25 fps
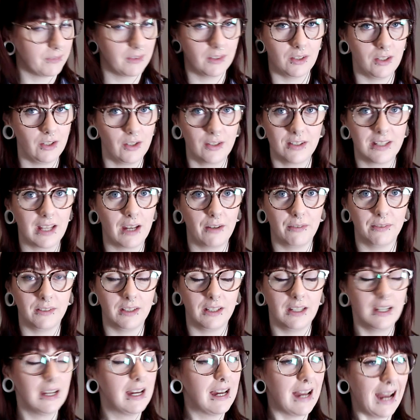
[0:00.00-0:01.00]
you just have
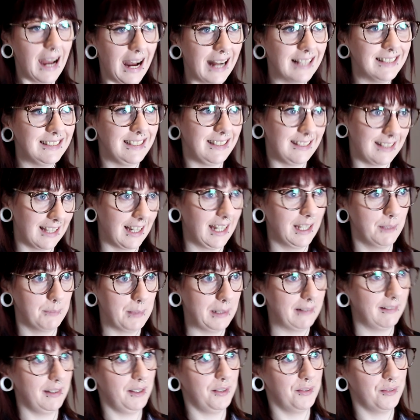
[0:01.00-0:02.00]
to. I need that in my
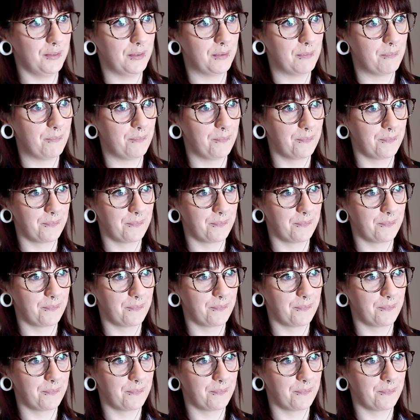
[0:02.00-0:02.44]
life.